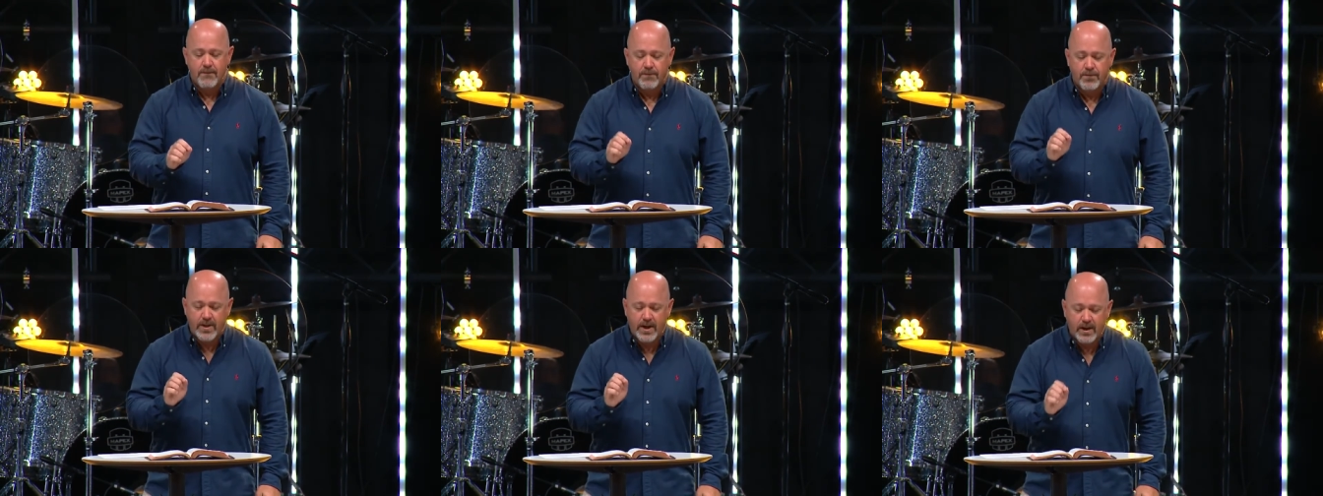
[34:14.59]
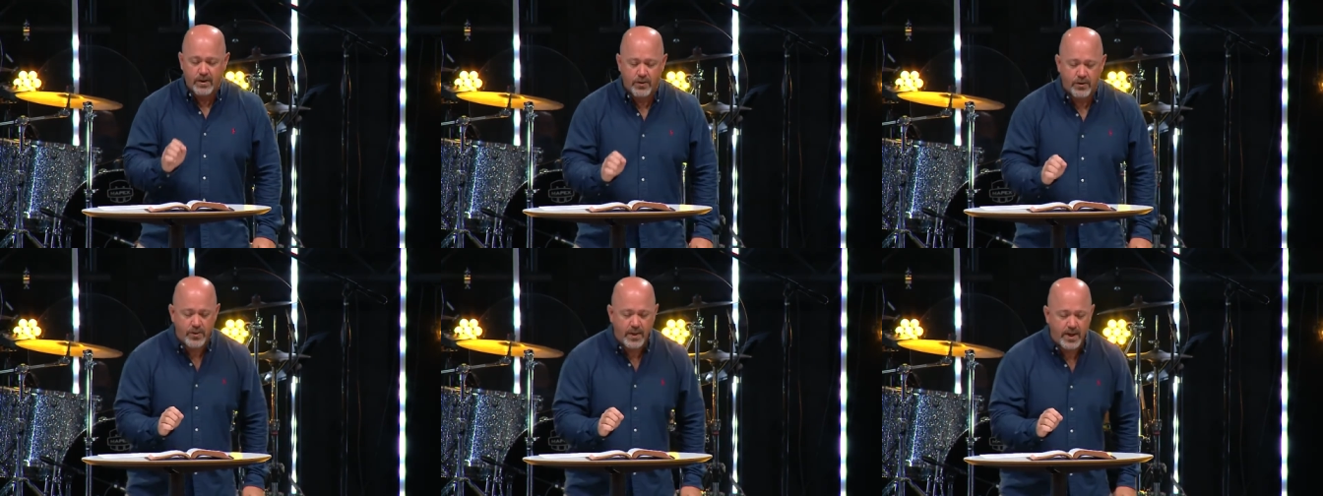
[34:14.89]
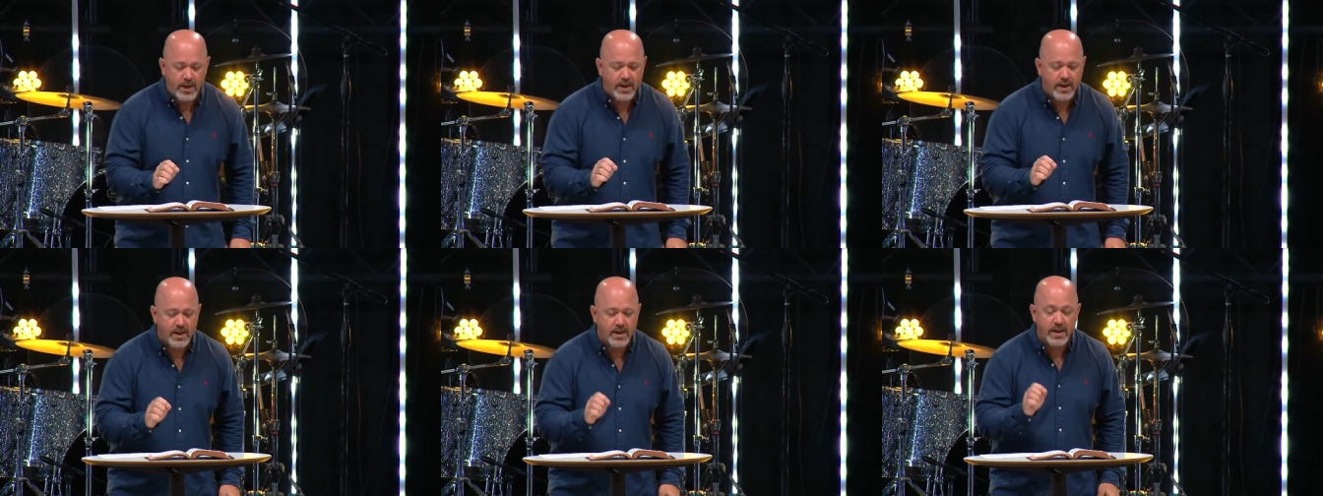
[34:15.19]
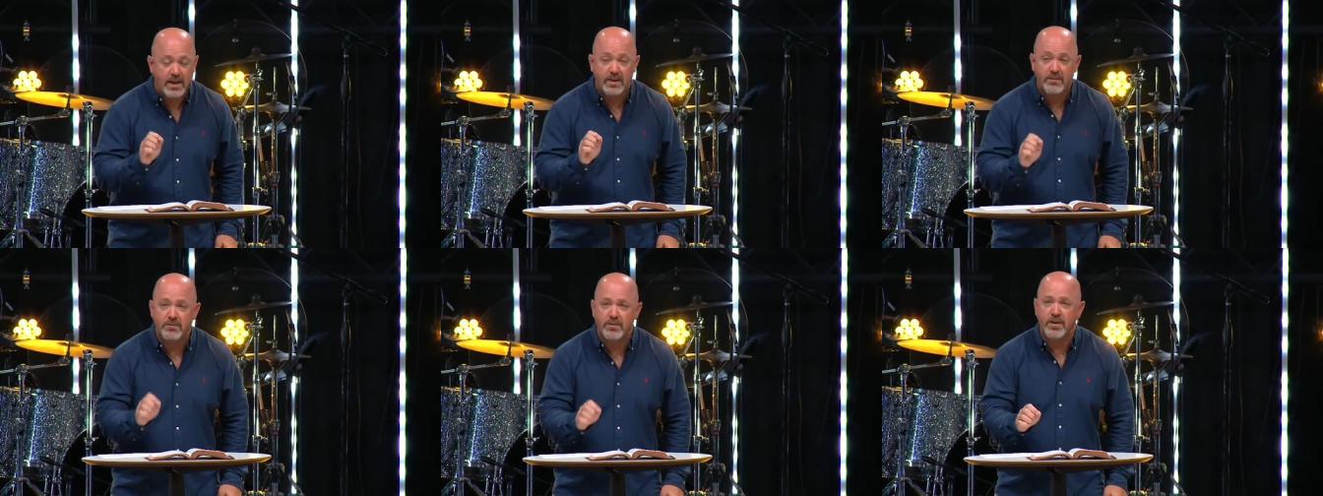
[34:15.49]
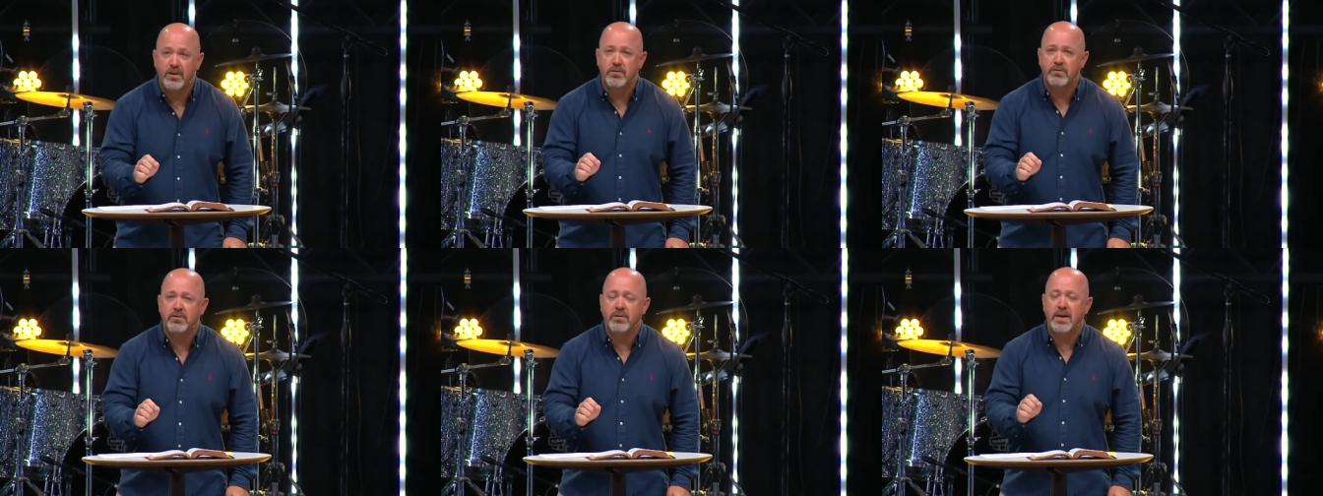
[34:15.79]
They're thinking if
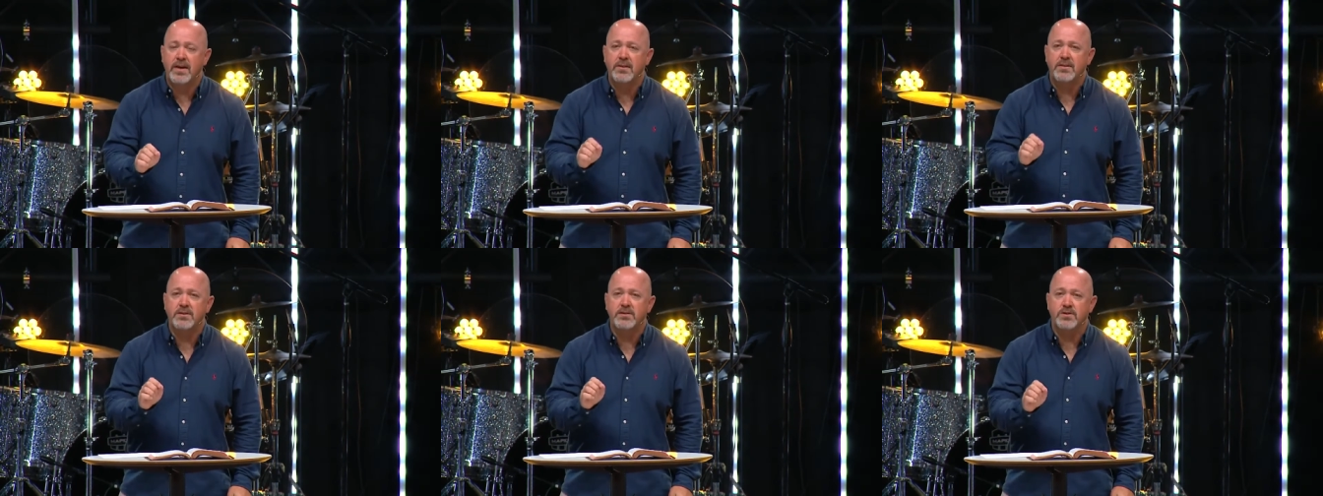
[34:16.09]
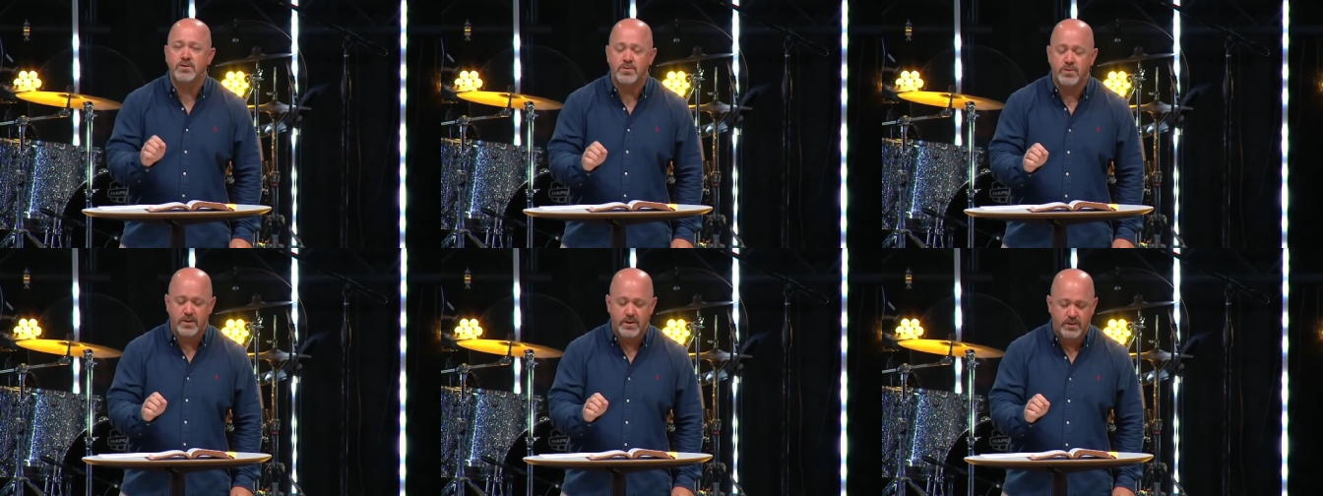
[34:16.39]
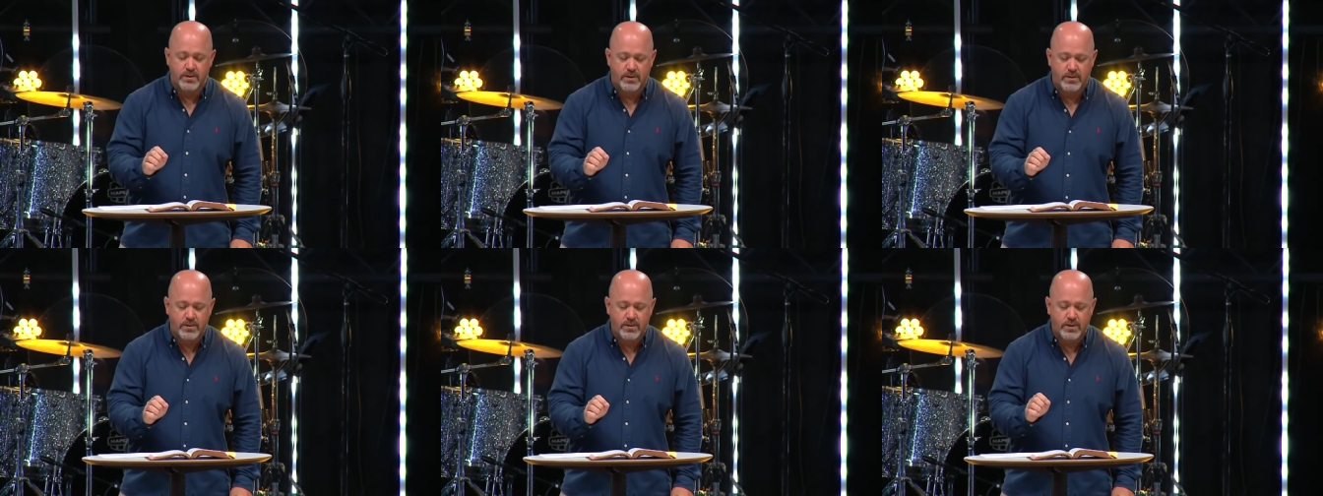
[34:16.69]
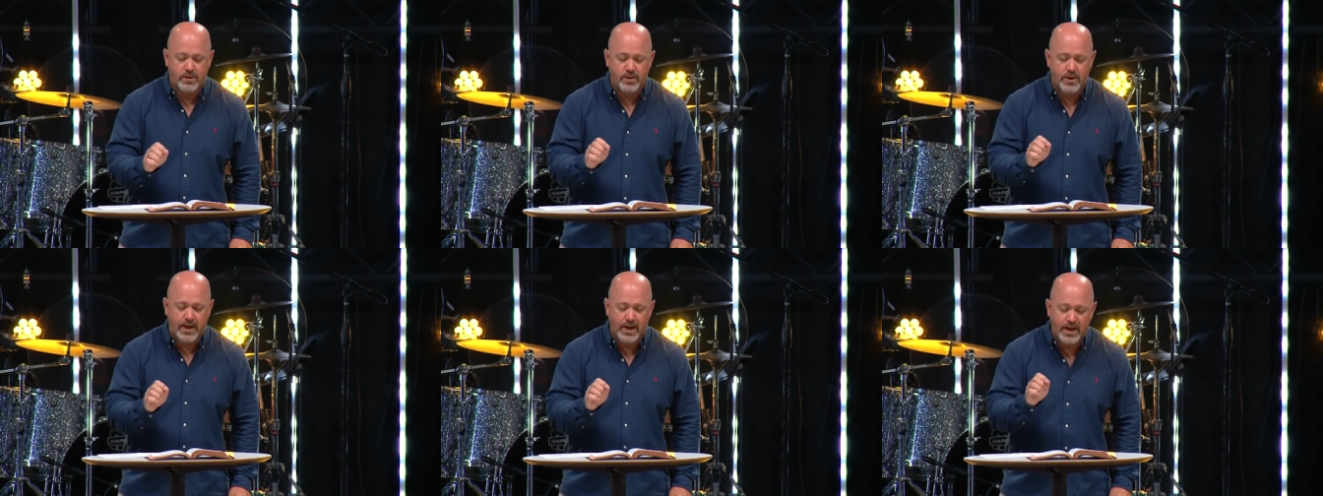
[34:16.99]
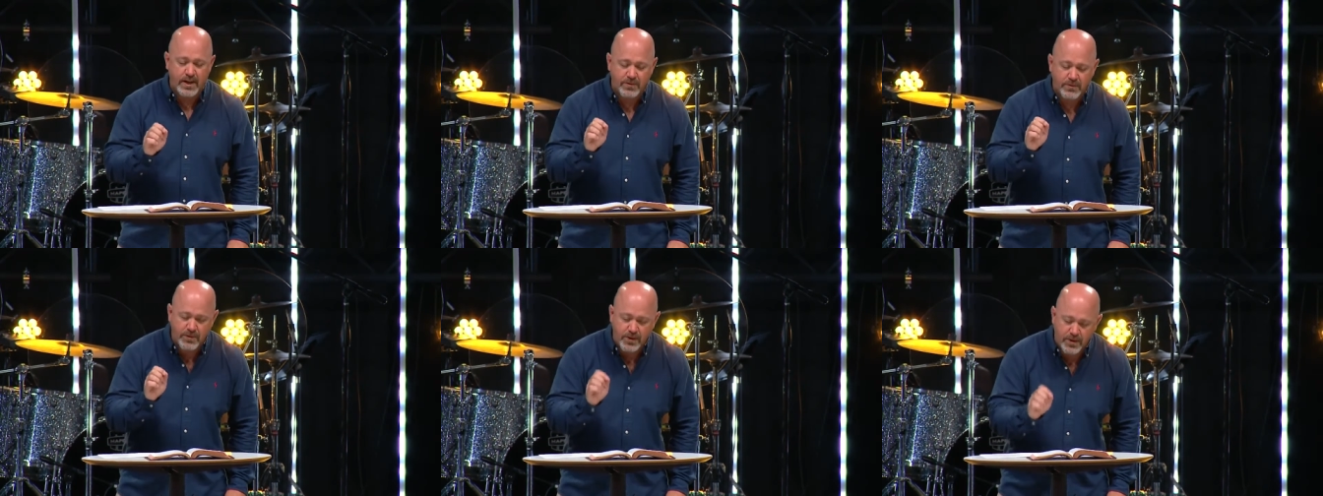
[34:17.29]
your faith is real,
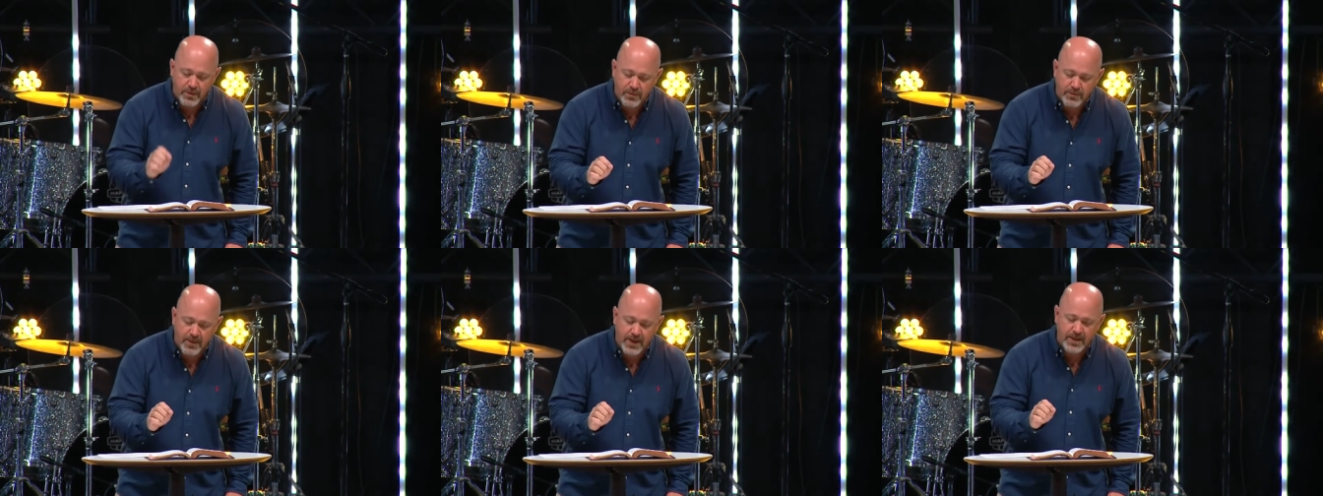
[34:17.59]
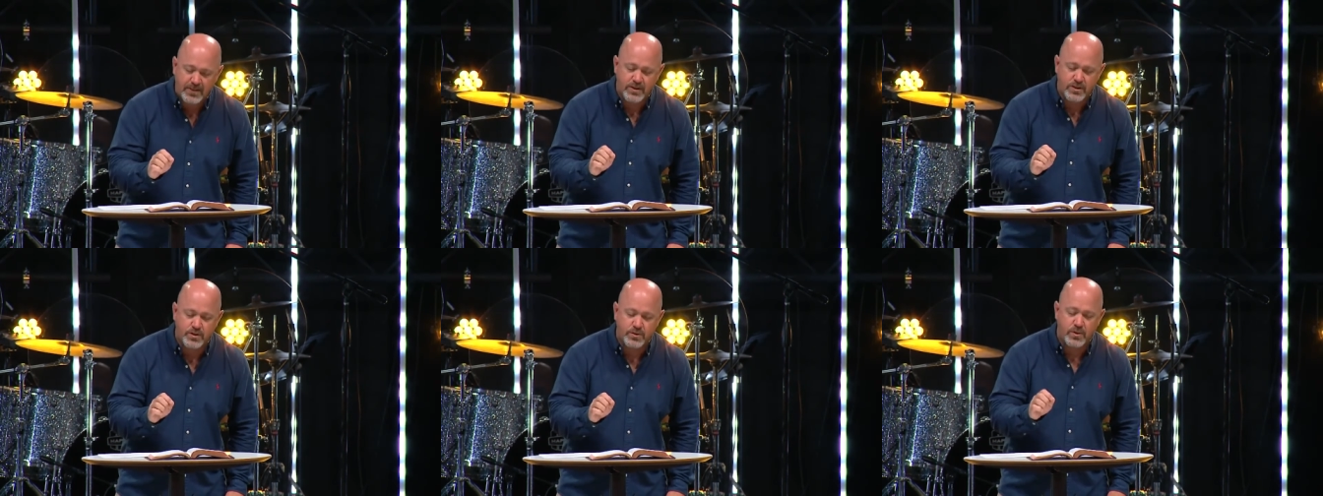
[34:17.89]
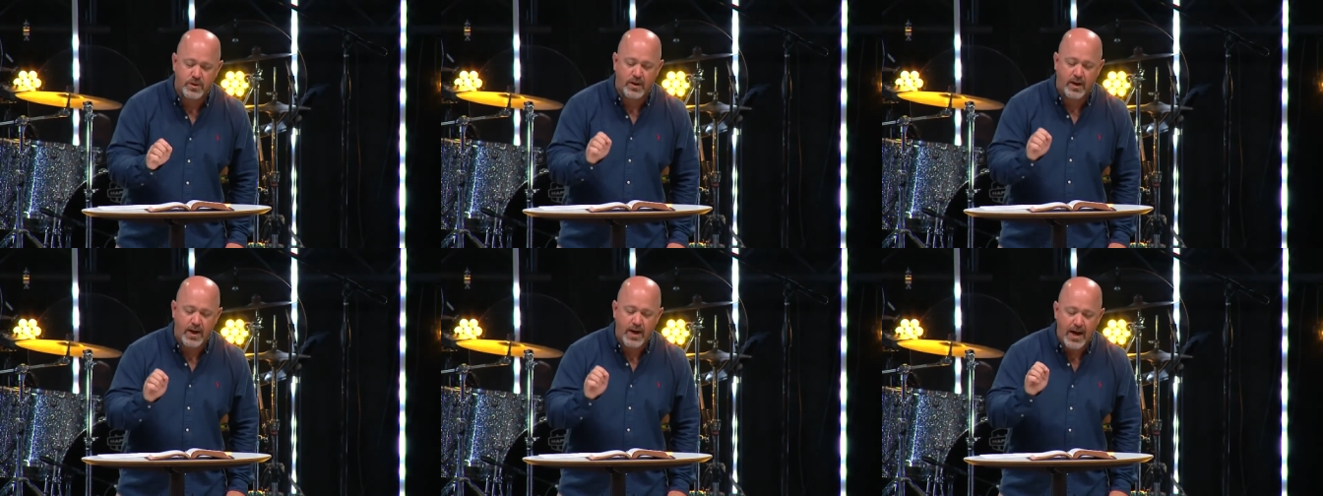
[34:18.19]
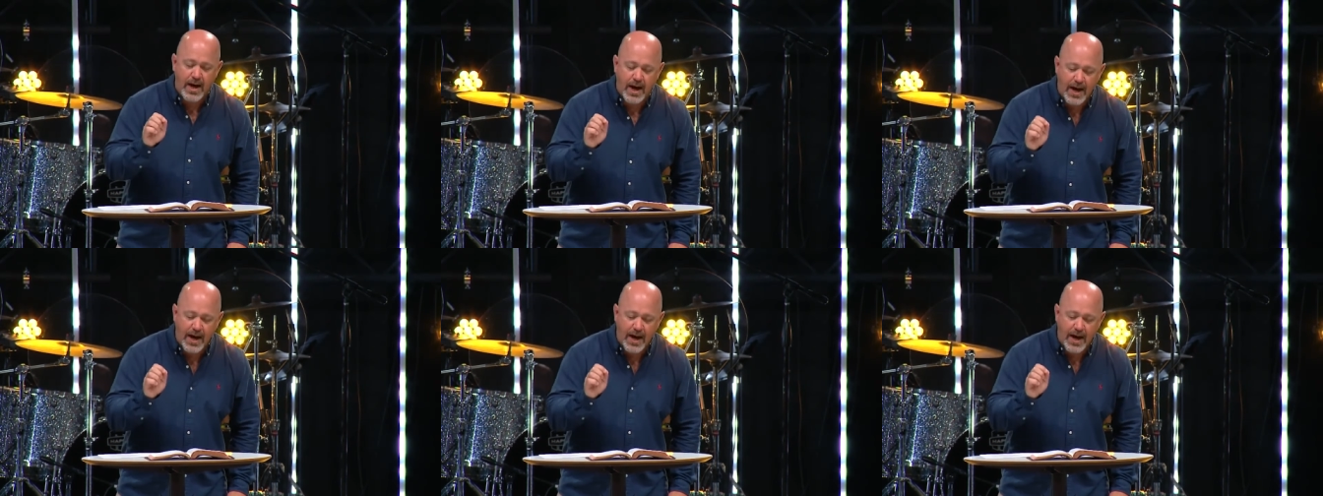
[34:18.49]
Craig, if your faith is real,